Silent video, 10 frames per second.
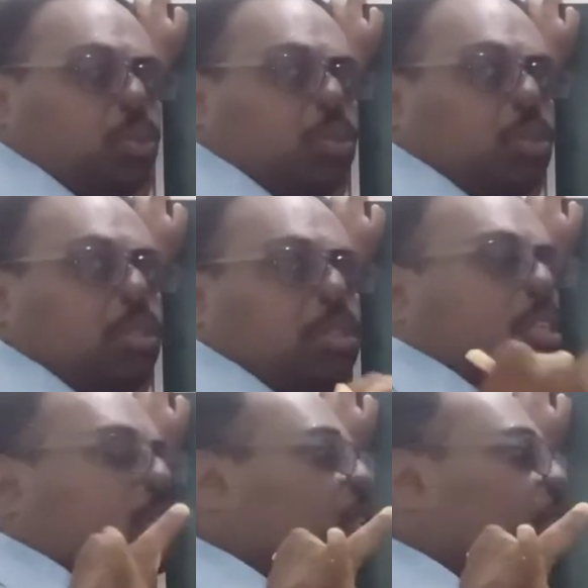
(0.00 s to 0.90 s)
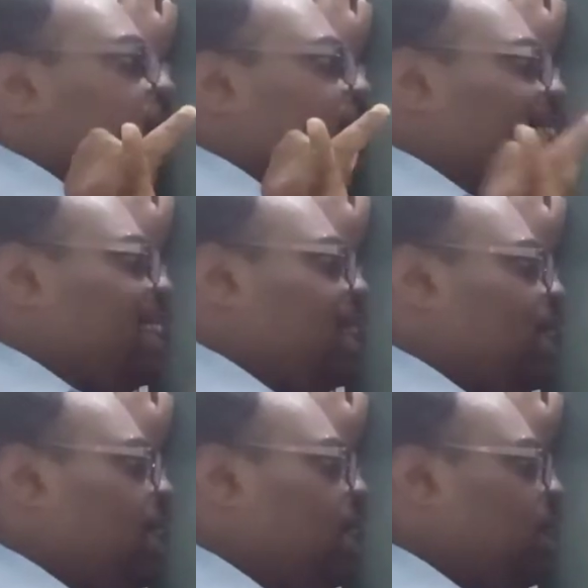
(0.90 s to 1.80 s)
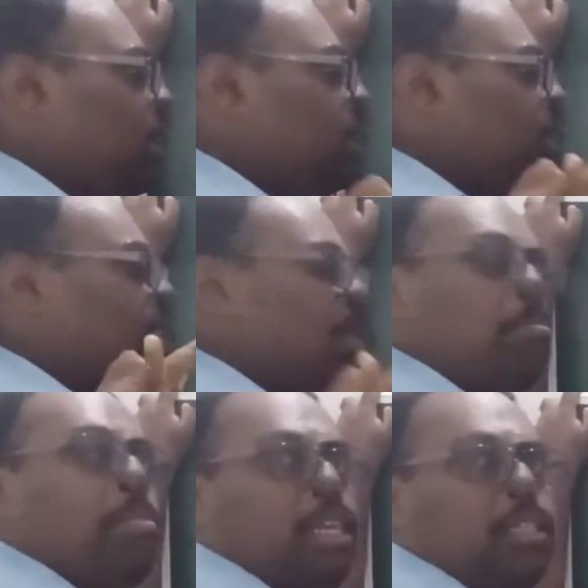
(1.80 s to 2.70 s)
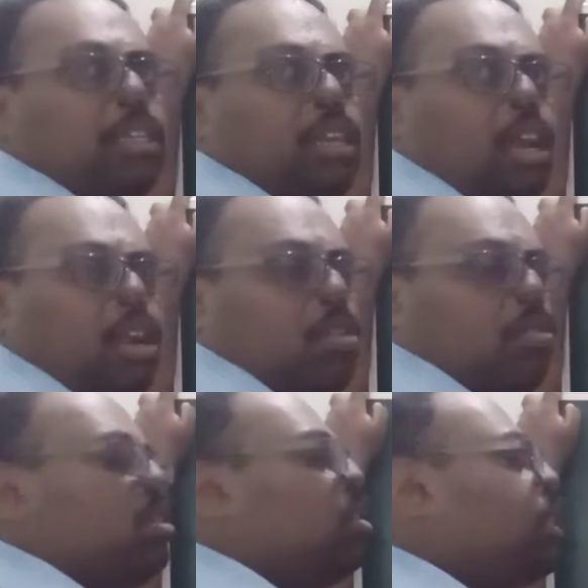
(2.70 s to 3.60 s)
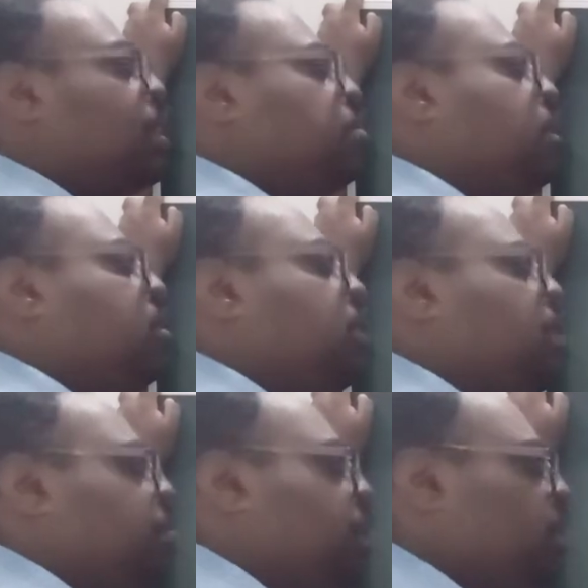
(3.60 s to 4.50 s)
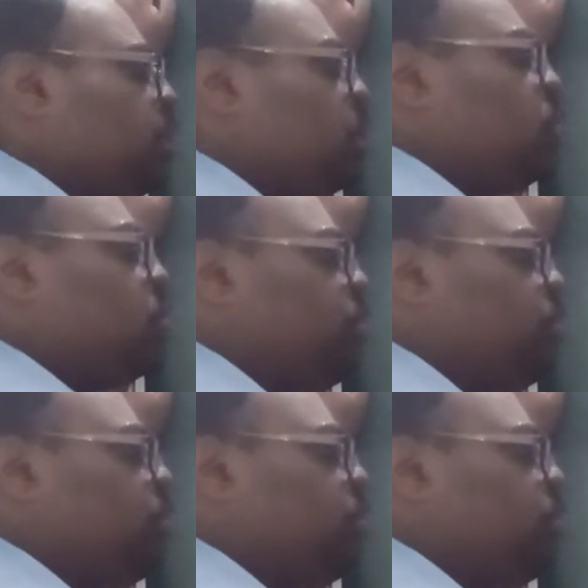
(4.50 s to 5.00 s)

two, they need temperature control. That means temperature